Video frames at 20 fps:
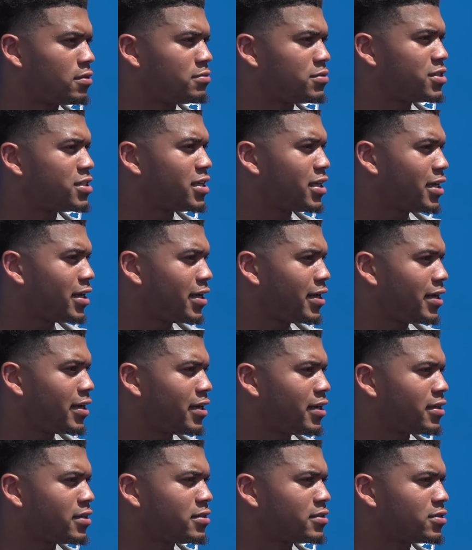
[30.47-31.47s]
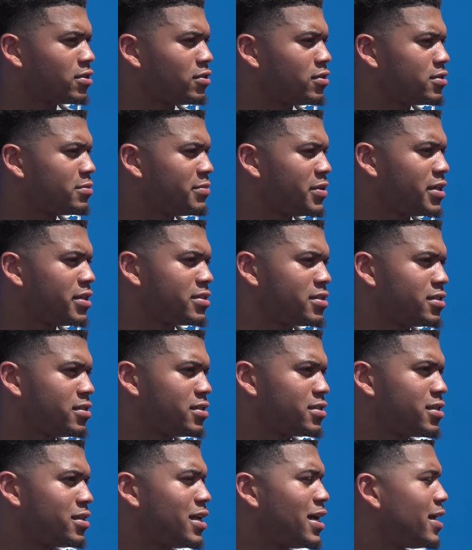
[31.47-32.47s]
Shed. So
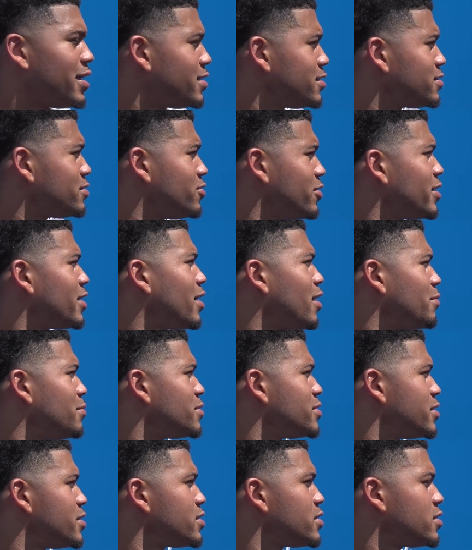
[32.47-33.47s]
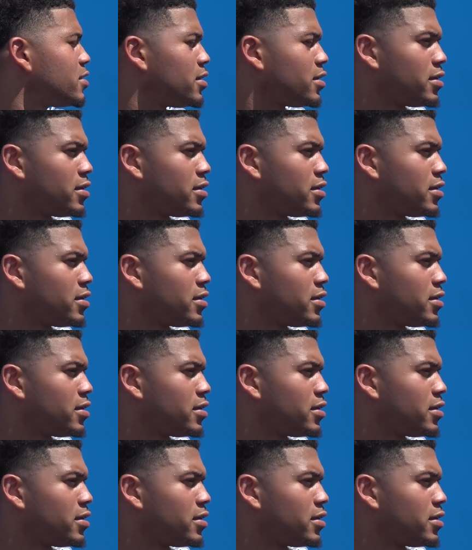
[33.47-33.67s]
it's a great competition,